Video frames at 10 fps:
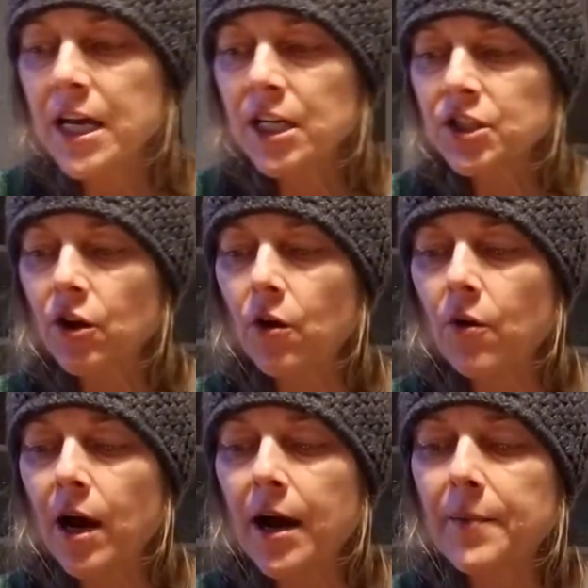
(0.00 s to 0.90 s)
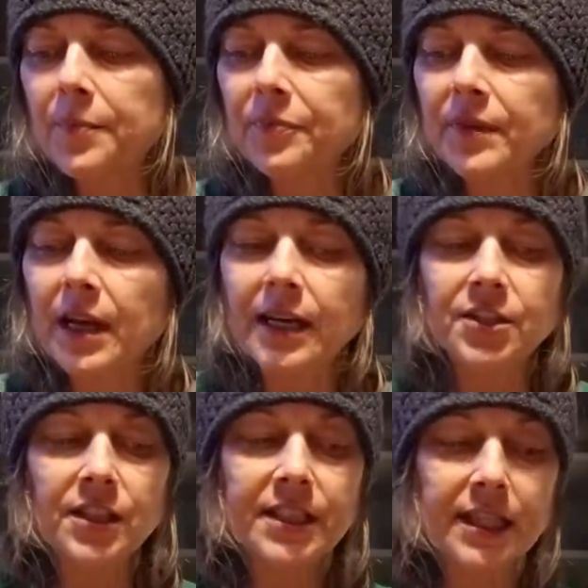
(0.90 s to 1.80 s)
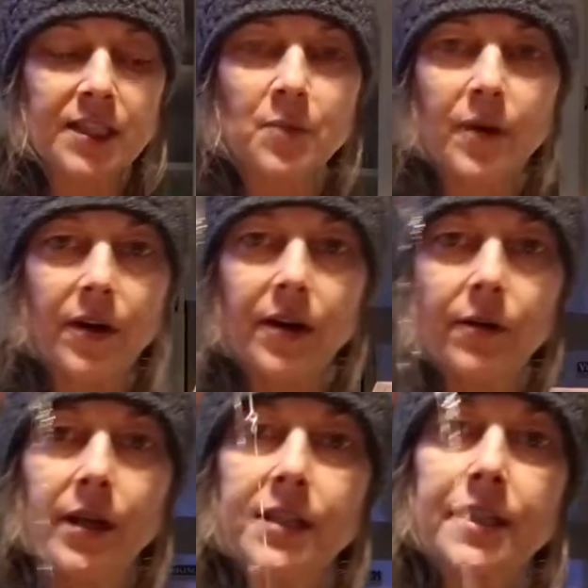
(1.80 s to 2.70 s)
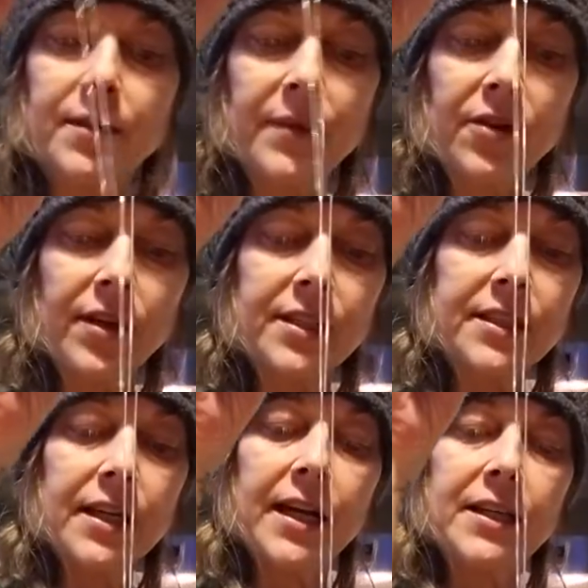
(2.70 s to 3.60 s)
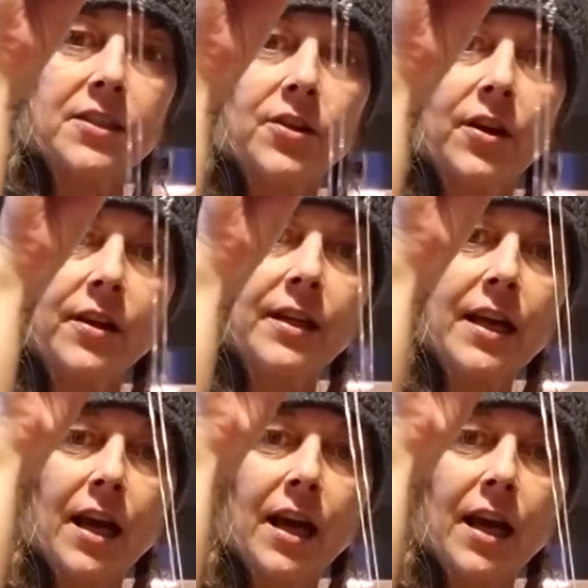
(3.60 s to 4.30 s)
So I just asked Spirit, is it in my greatest and highest good?